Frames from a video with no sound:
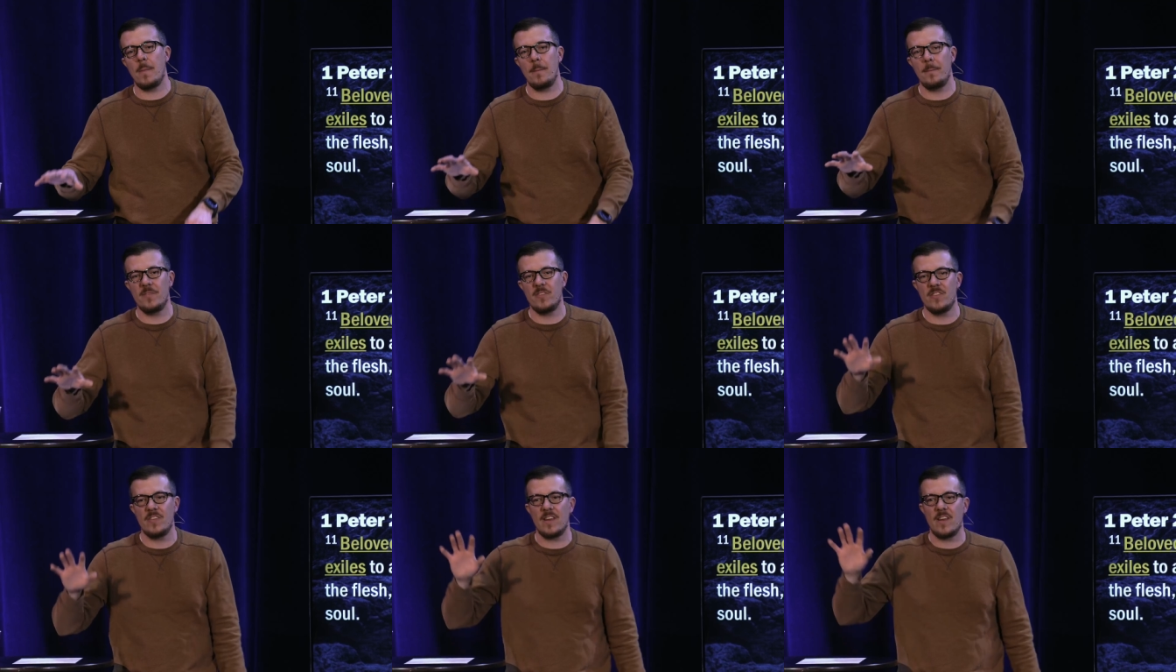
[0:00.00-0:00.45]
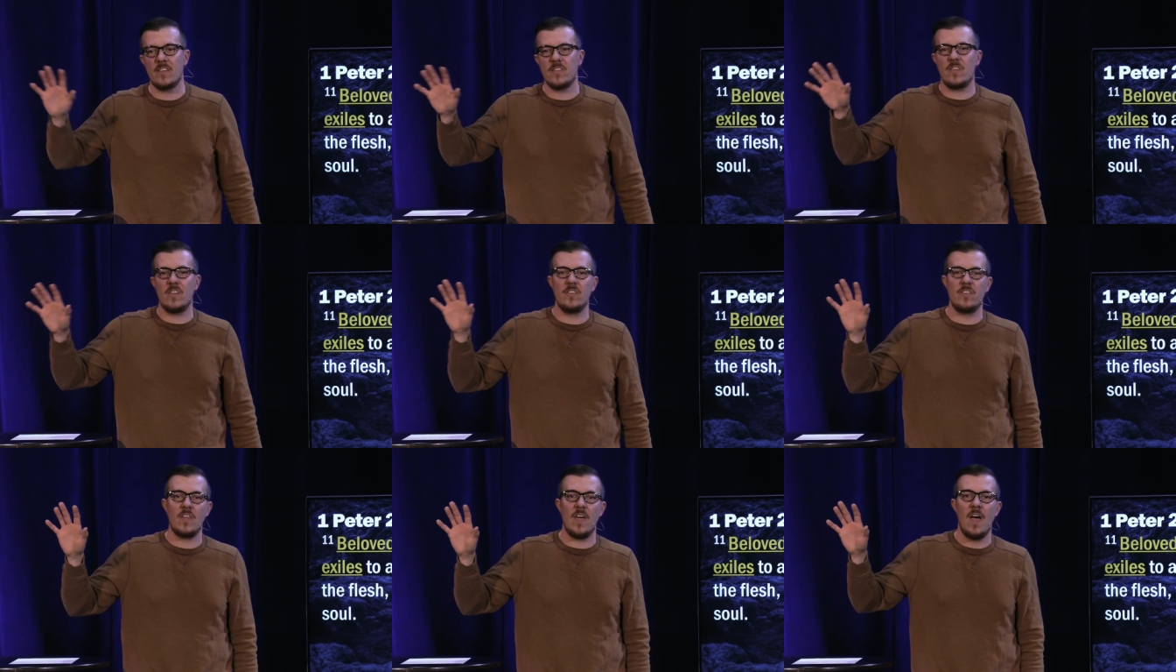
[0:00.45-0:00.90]
but
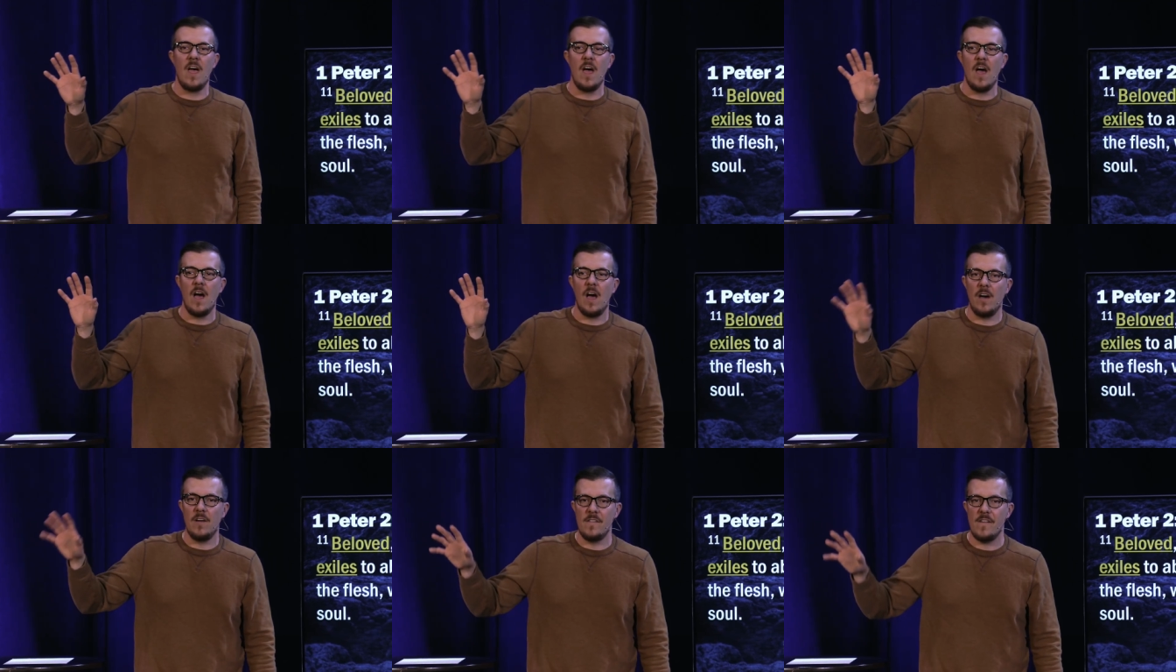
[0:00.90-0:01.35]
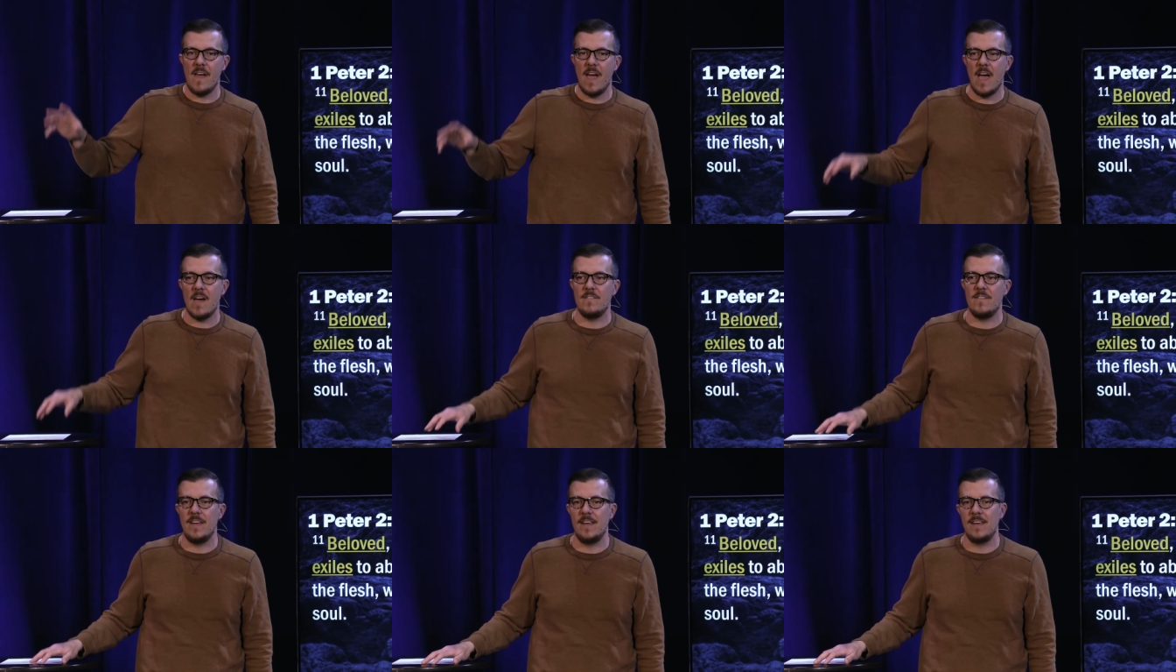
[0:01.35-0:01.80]
citizens of
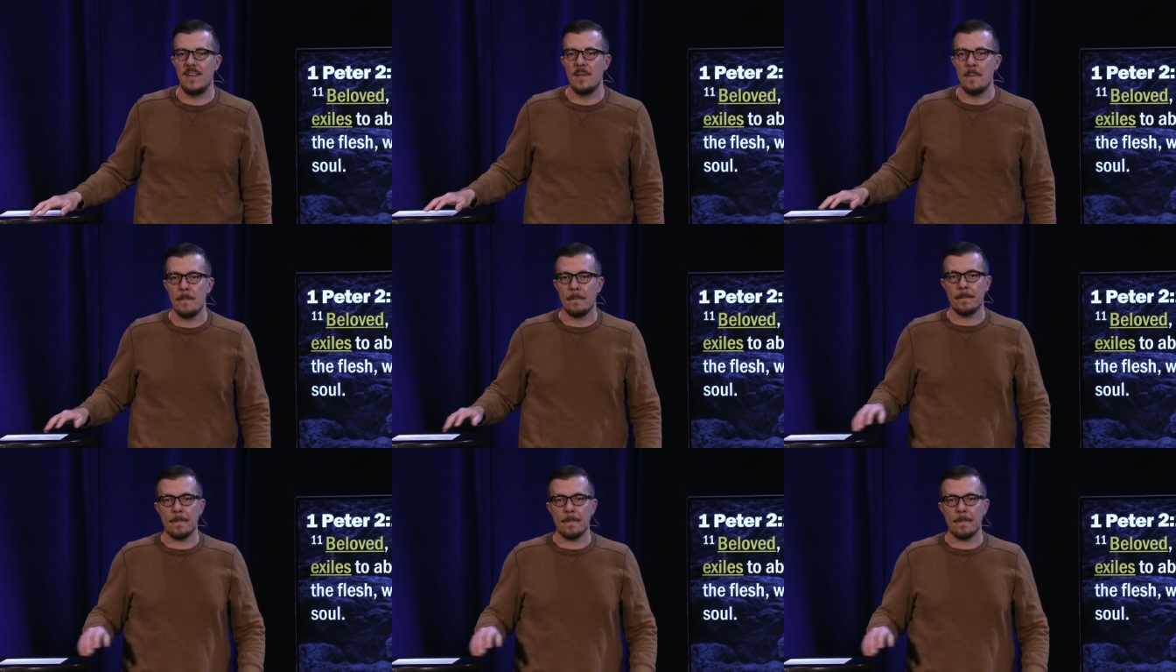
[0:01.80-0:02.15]
heaven.